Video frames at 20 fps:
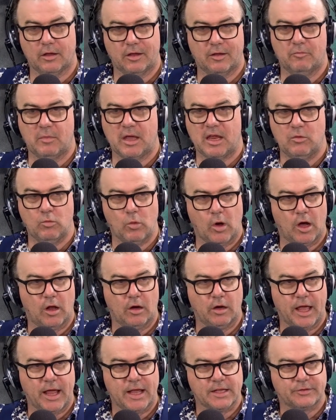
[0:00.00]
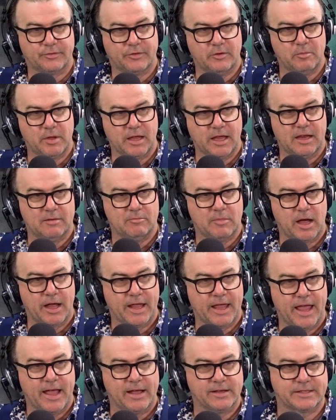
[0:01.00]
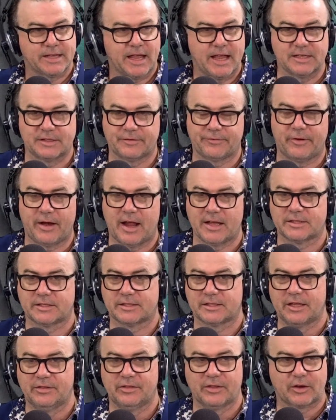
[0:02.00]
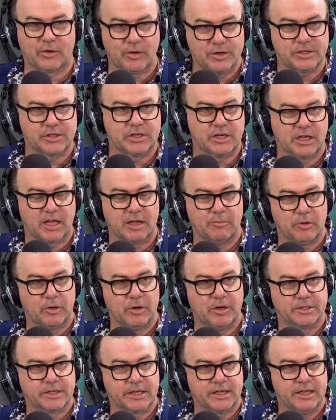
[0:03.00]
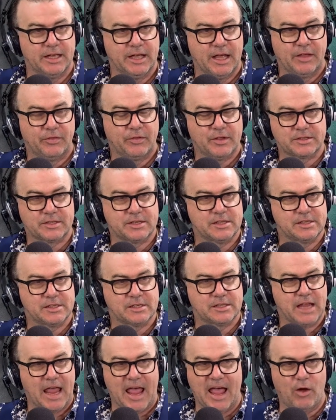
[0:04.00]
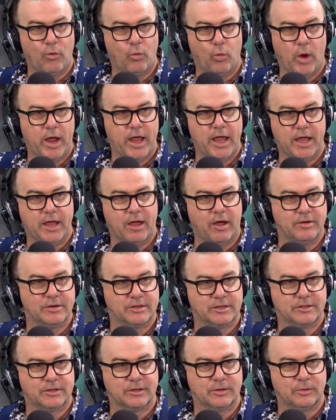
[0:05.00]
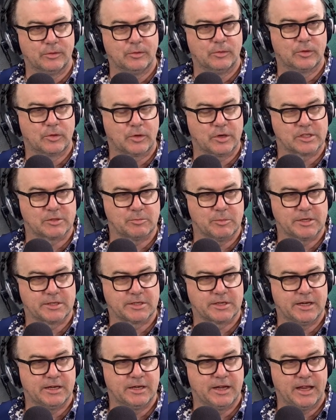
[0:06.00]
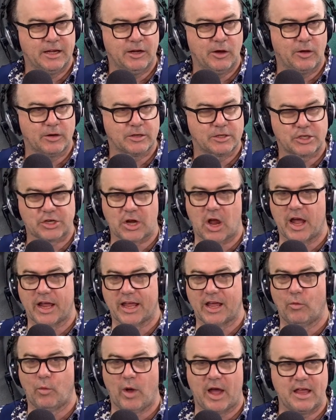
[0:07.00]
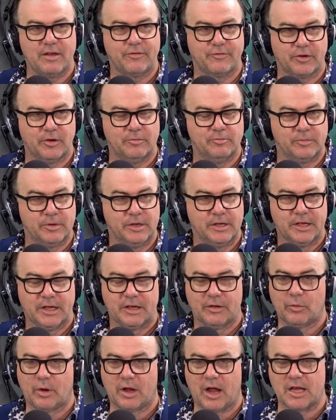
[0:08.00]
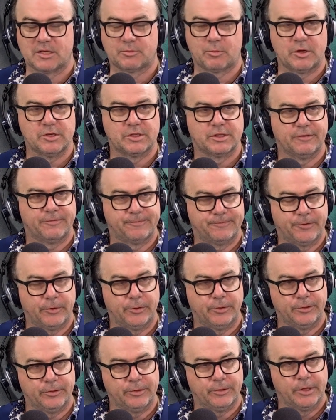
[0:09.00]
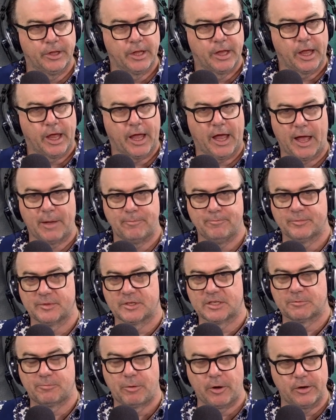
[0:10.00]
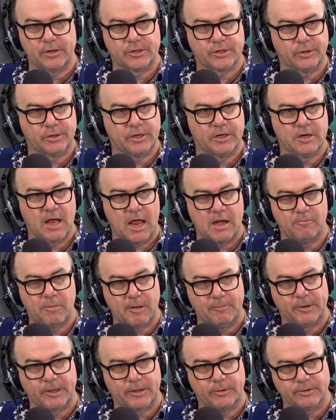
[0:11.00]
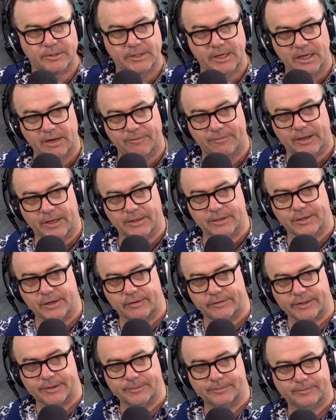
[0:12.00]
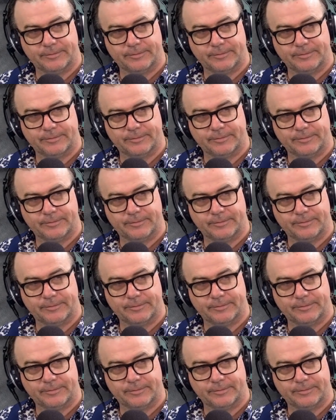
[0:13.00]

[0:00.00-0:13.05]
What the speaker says: meanwhile, as for me in my house, as for us in the Christian community, this is how we're going to do Christmas, and not shying away from, well, I suppose, the full spiritual and biblical significance of it.